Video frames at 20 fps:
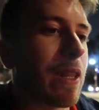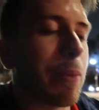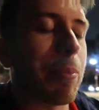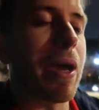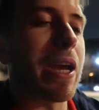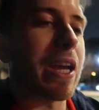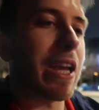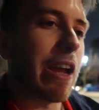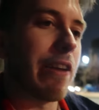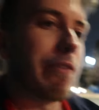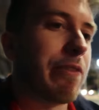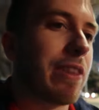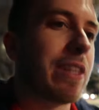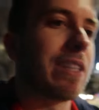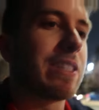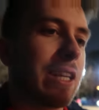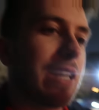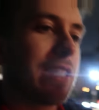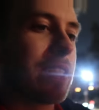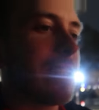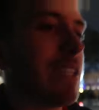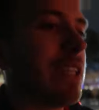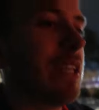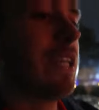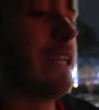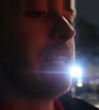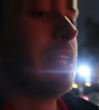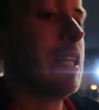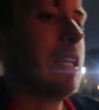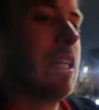in the back half of the season
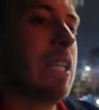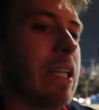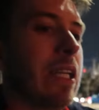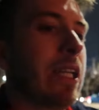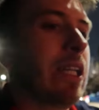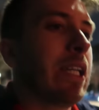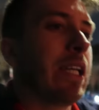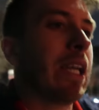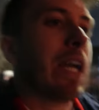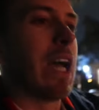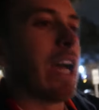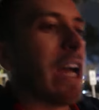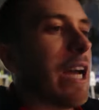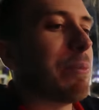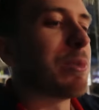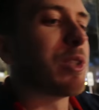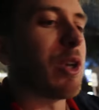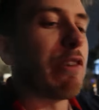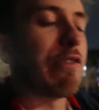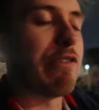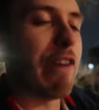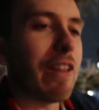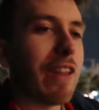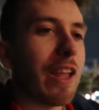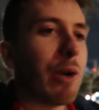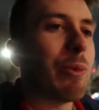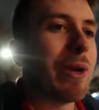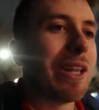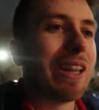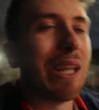um, so it felt
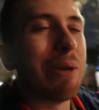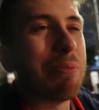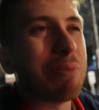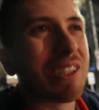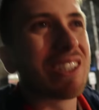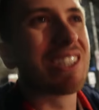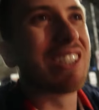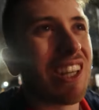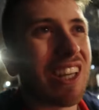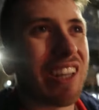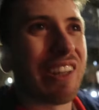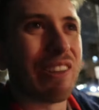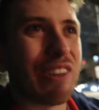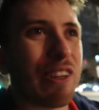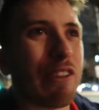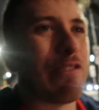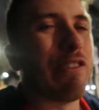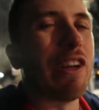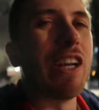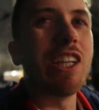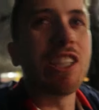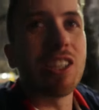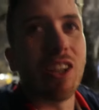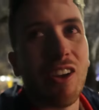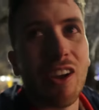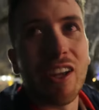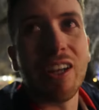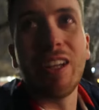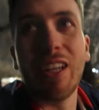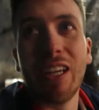like we limped to the, the finish
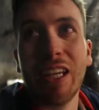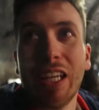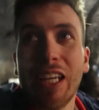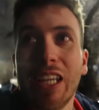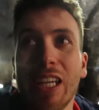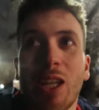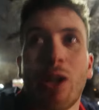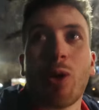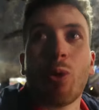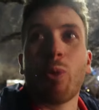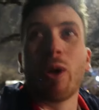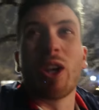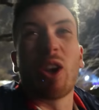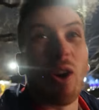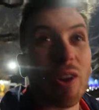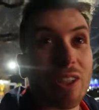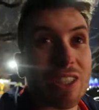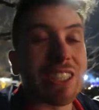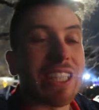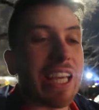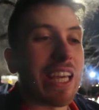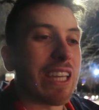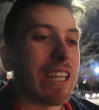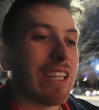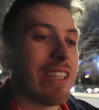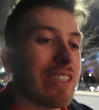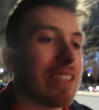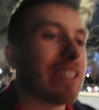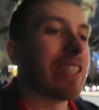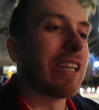line we got
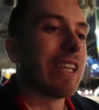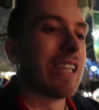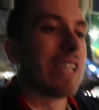second